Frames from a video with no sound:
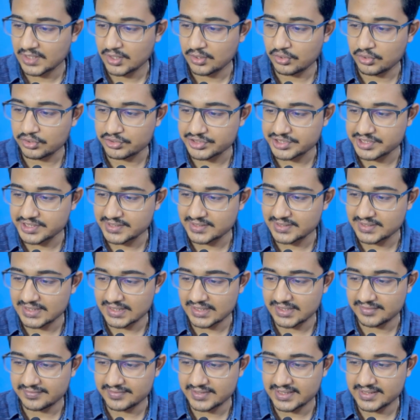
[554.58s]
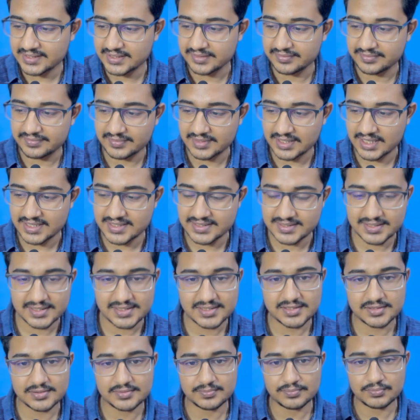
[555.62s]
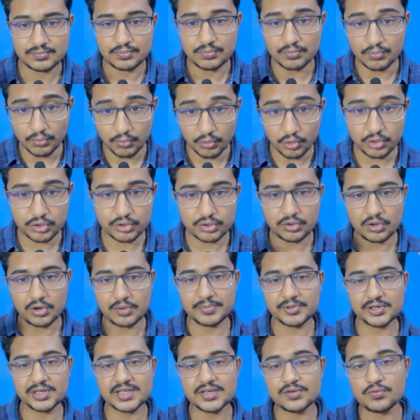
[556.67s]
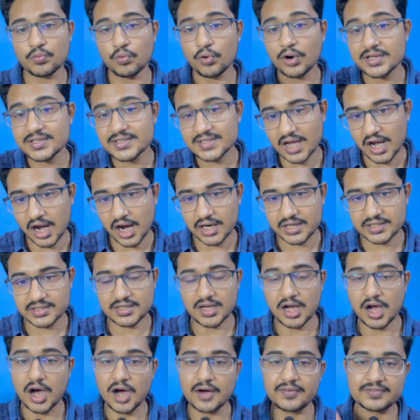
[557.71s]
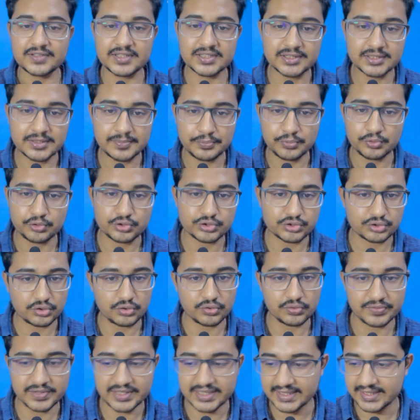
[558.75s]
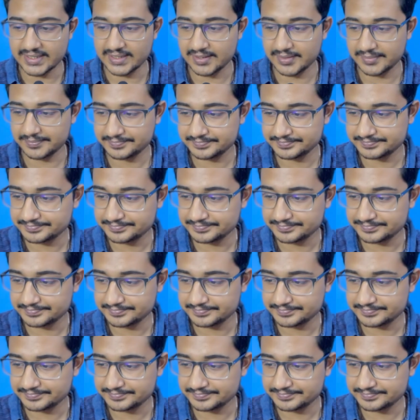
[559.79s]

oxygen delivery devices more commonly was asked after the post covid era